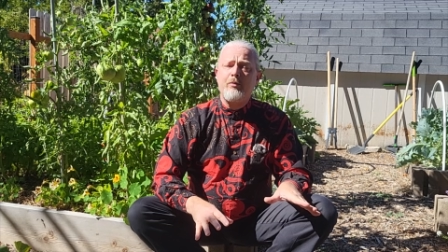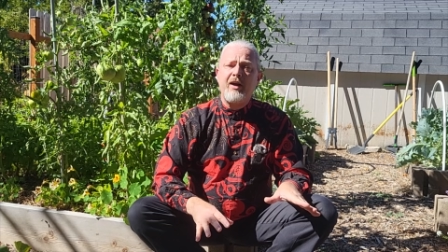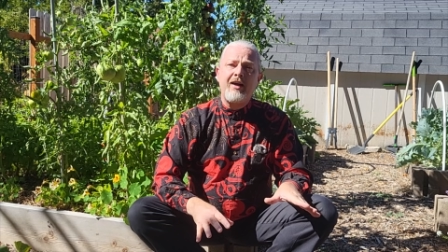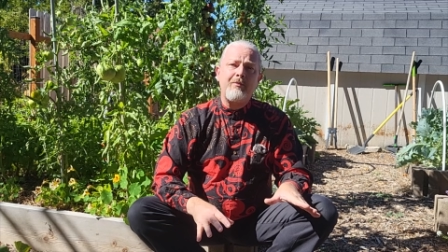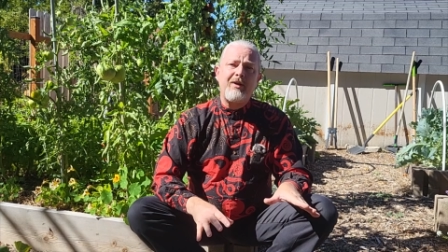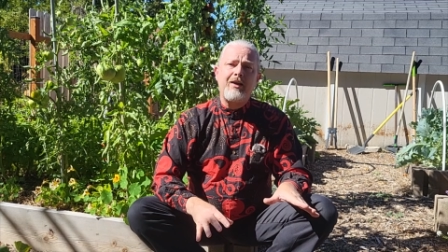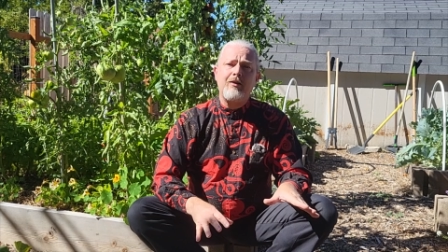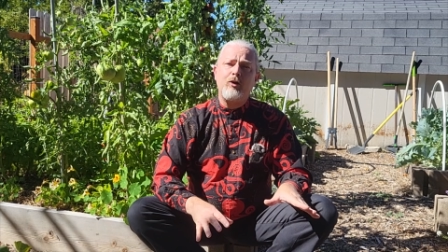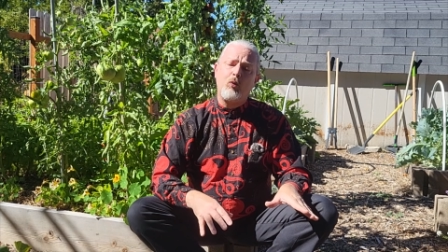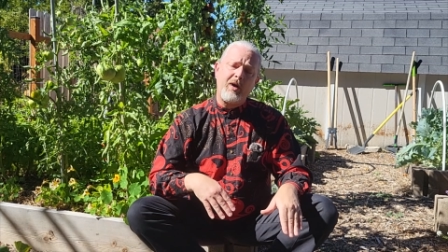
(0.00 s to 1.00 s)
bread and make it
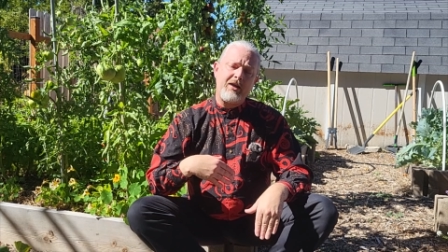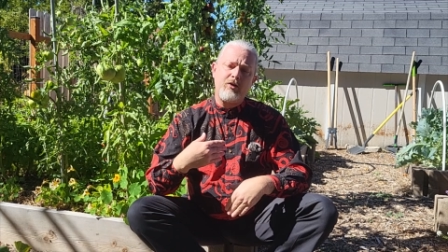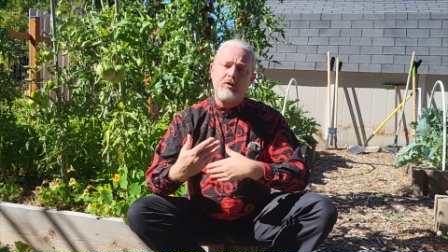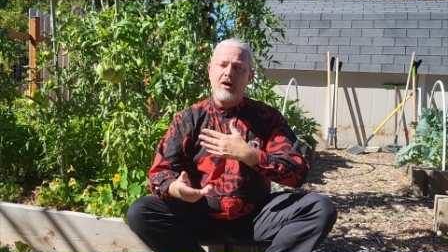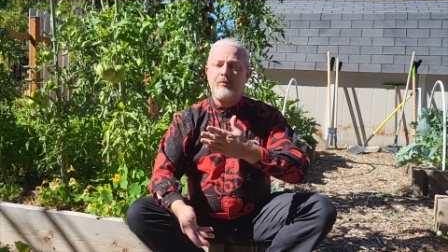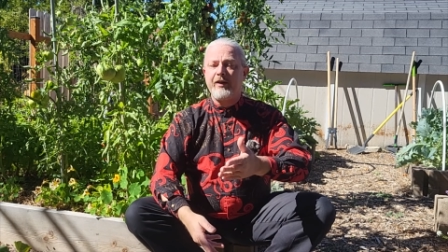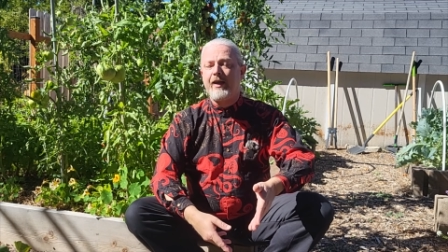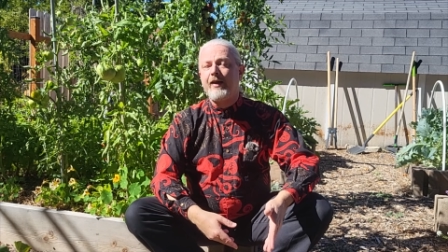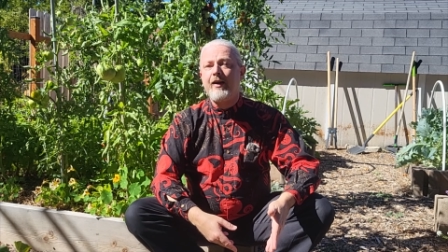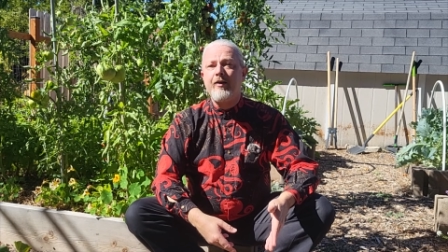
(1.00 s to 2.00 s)
look way too
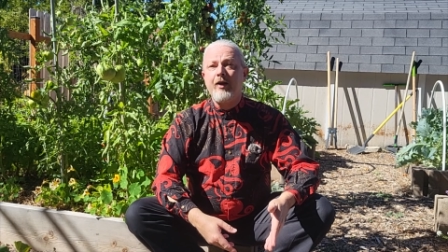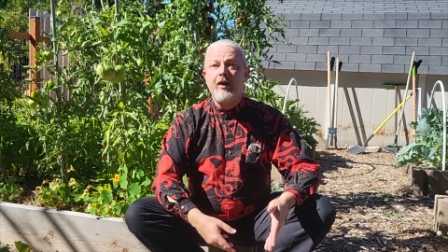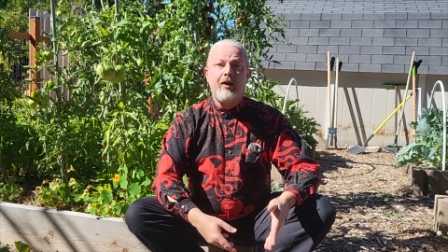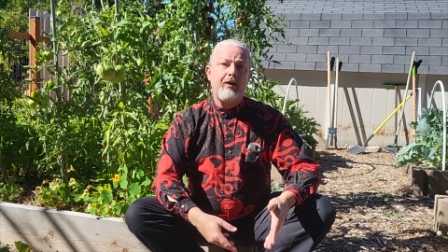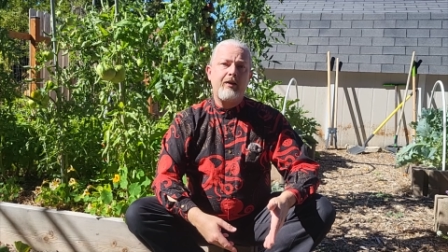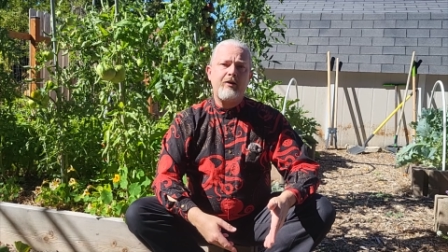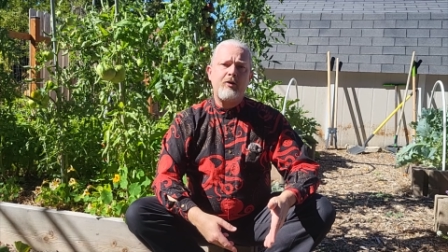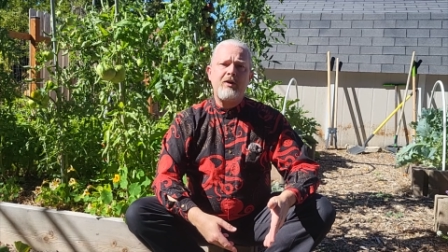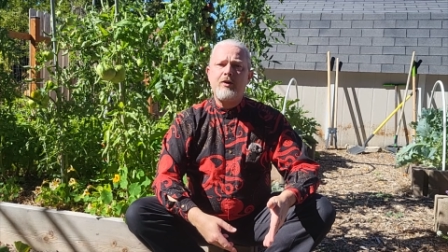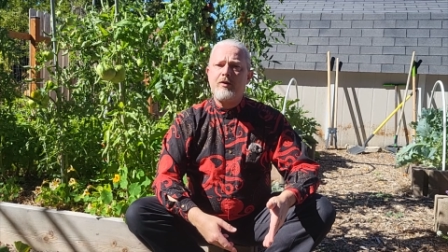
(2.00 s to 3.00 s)
complicated, they're
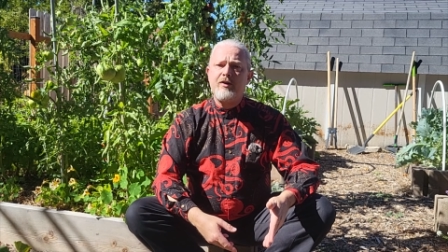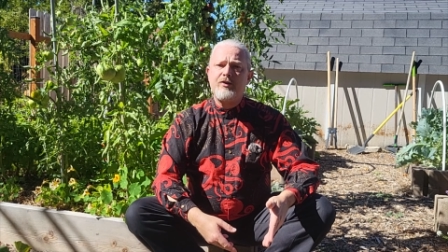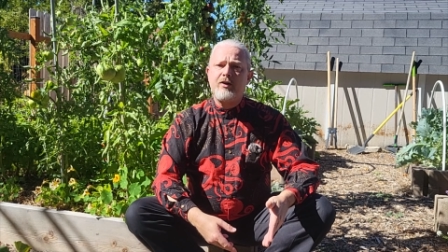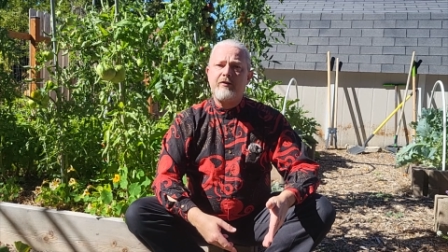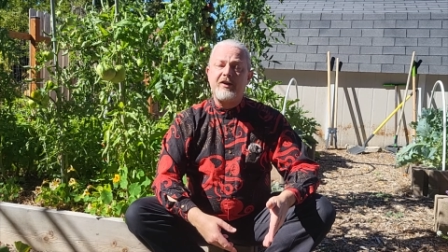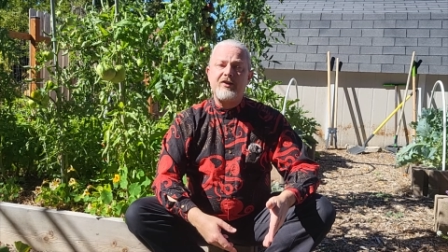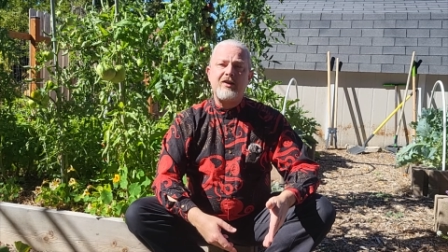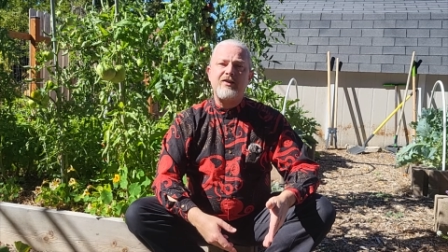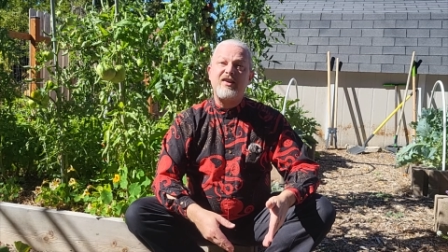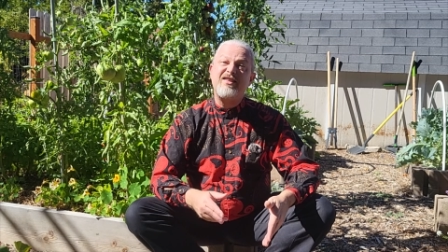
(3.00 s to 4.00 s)
doing you a disservice
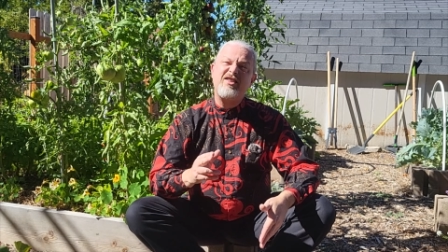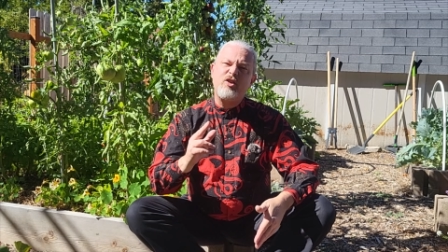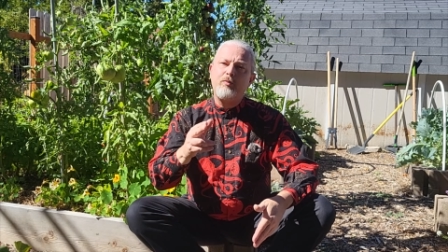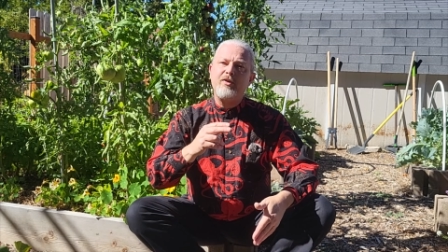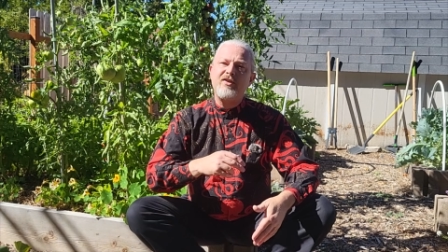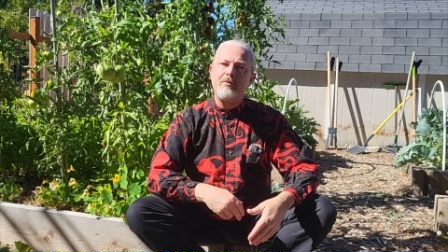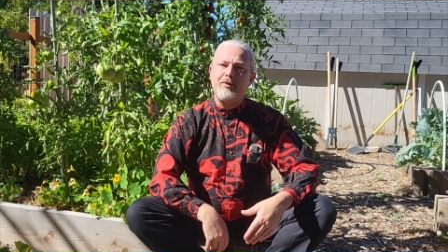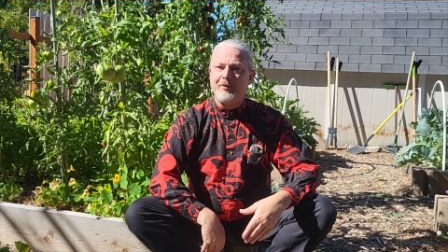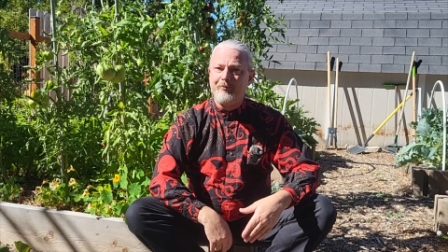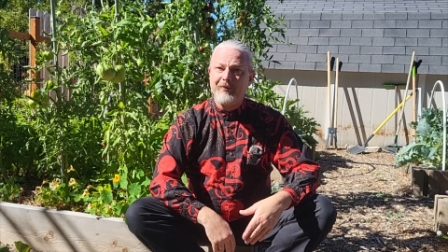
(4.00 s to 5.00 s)
because it's super
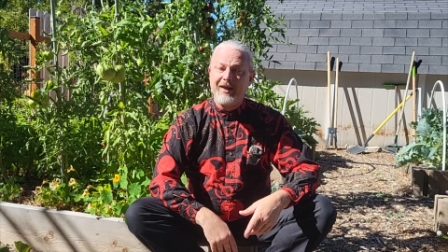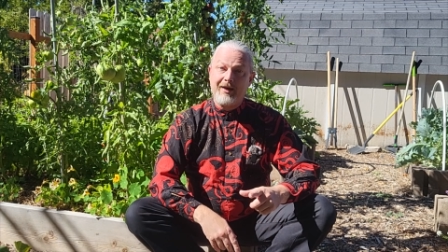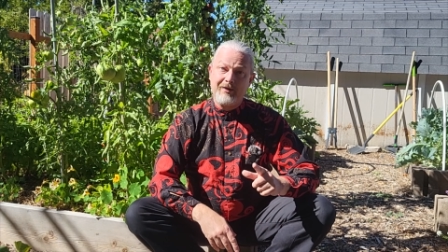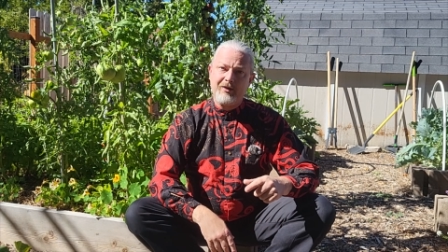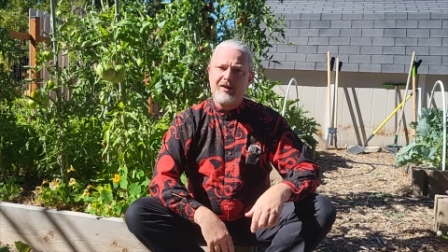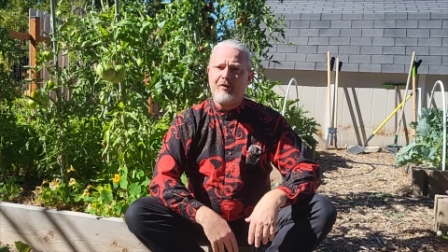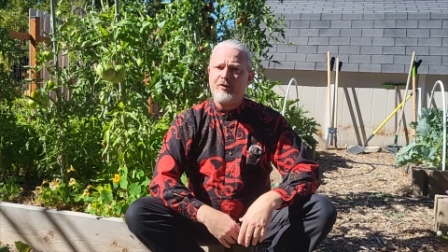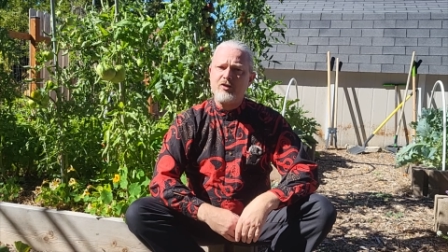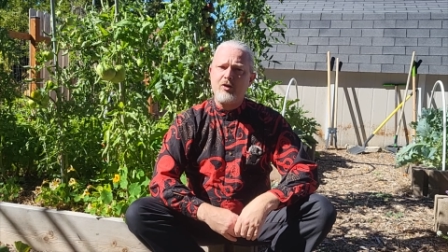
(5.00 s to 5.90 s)
simple. And I'll show